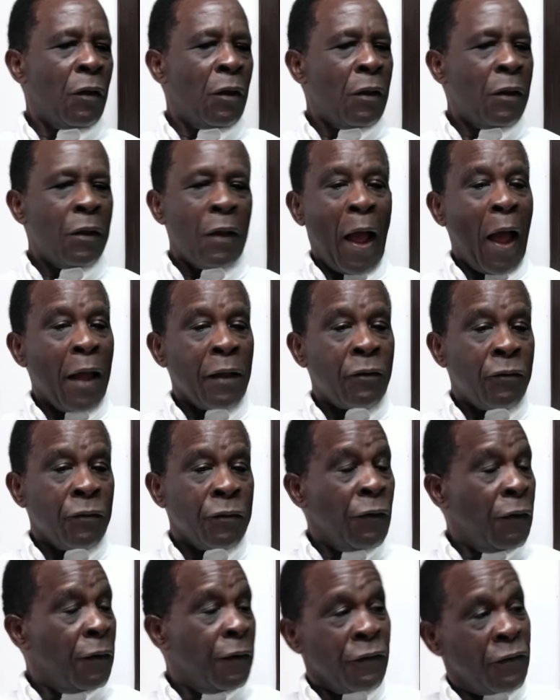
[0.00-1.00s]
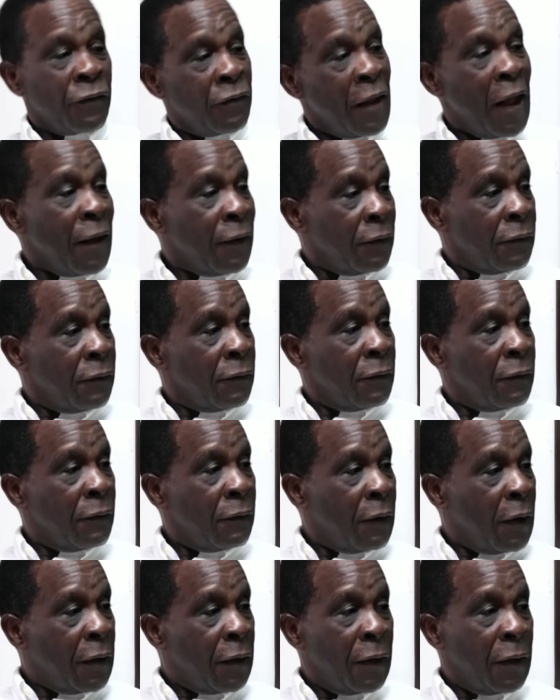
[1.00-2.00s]
I couldn't understand
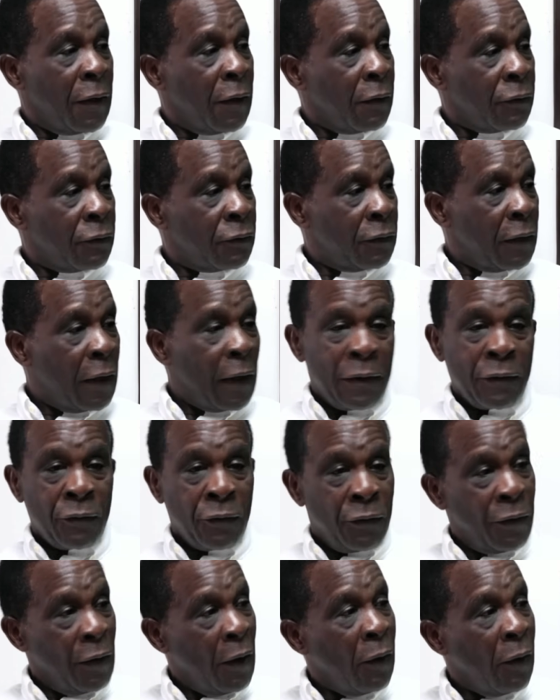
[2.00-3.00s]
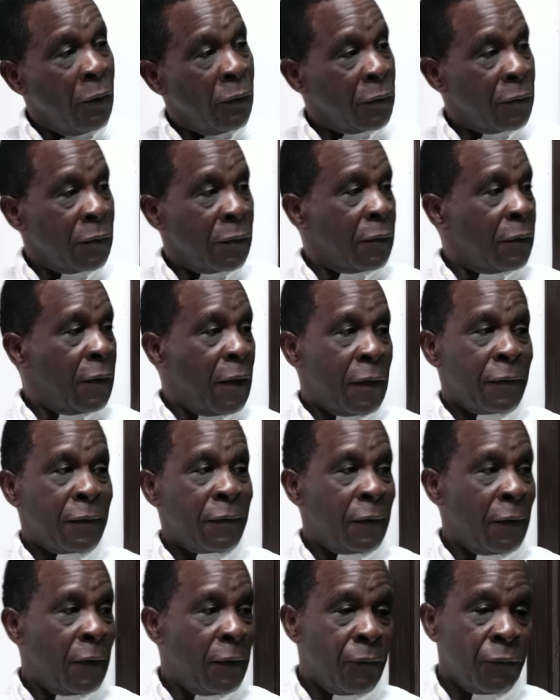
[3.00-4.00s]
that they're telling you now that
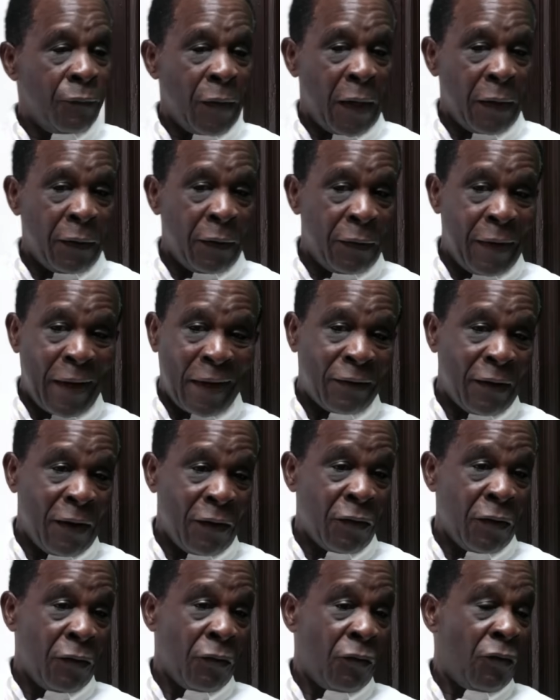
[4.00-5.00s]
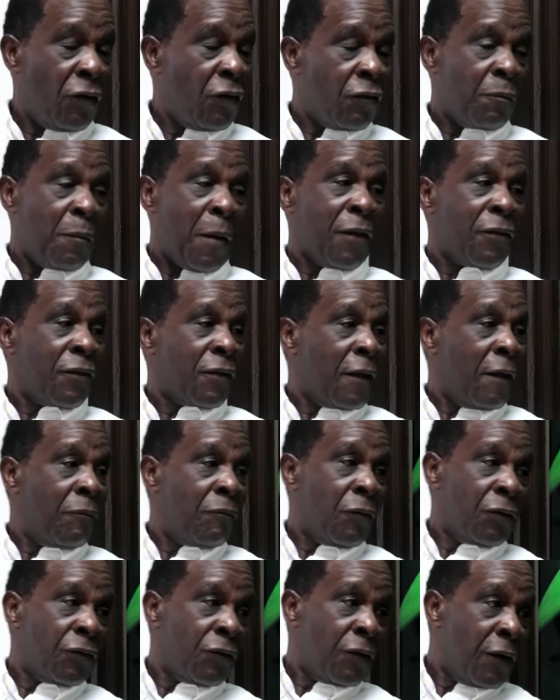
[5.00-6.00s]
the debt has increased by
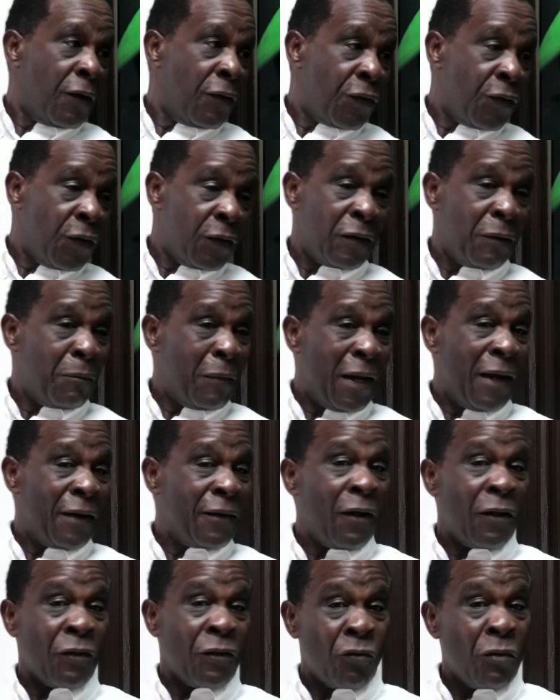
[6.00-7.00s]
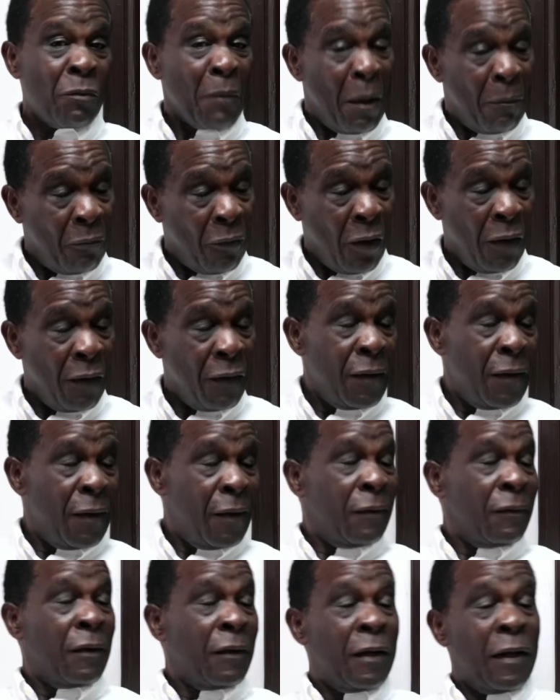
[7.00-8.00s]
$730 million. Remember,
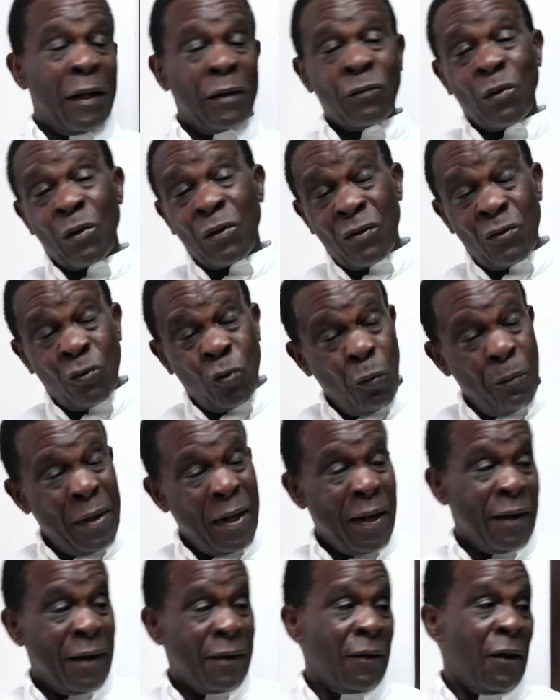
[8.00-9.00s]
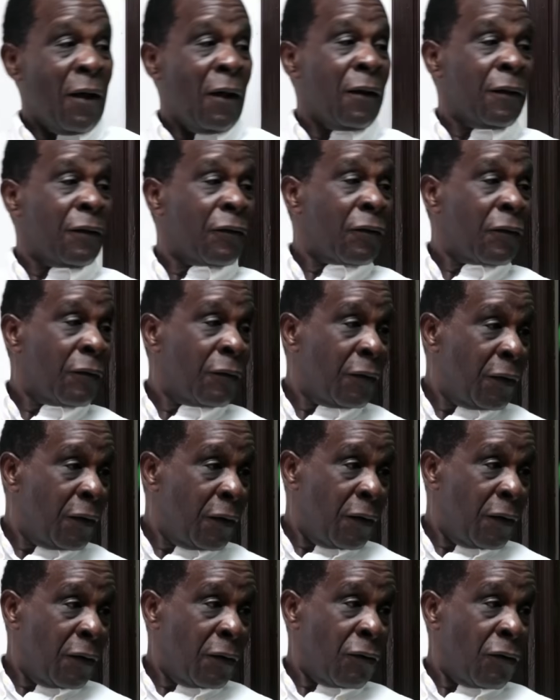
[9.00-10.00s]
the debt was $2 billion
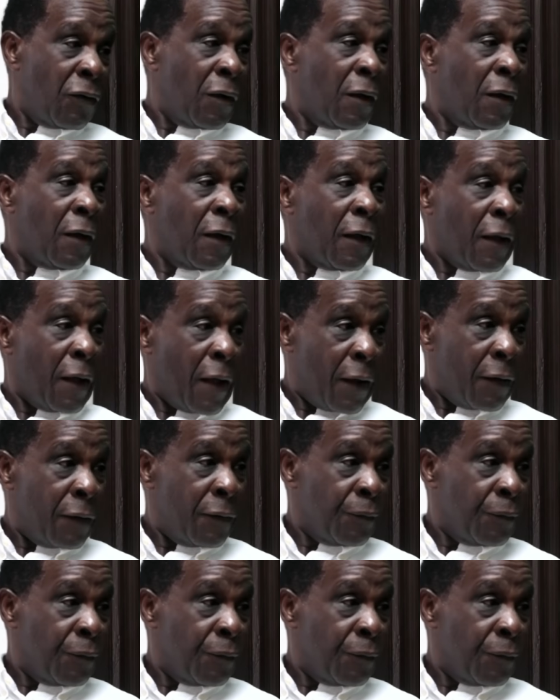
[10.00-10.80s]
Grenada had